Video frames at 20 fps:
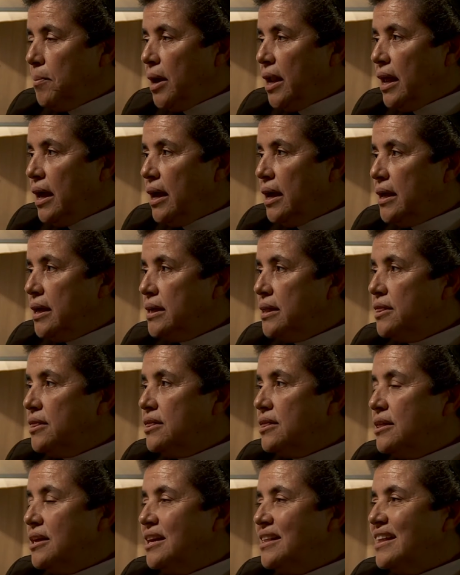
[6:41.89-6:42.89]
but I
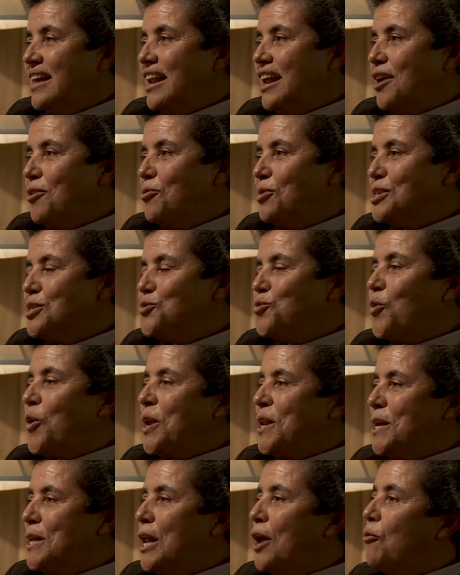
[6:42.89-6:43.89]
think that I was
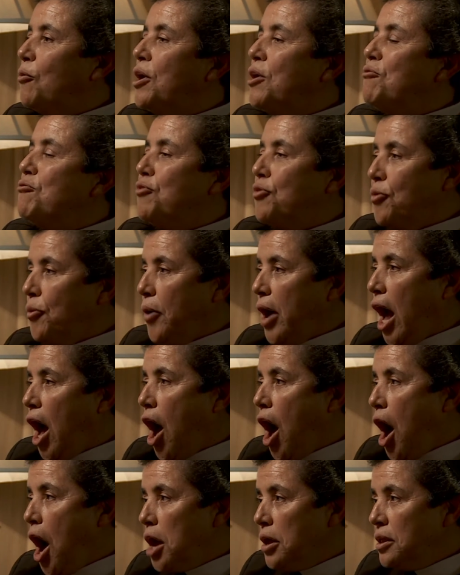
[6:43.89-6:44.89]
running away from
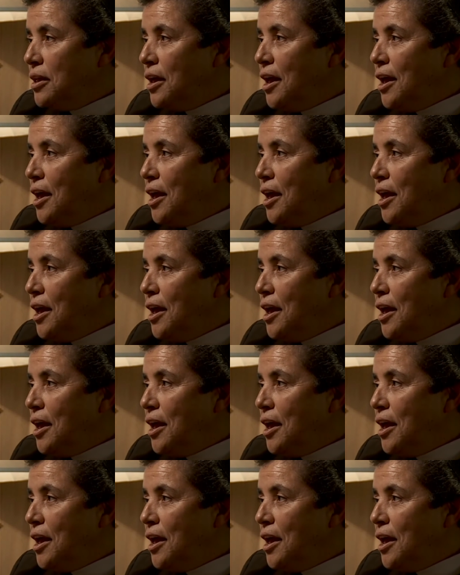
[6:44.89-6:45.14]
God.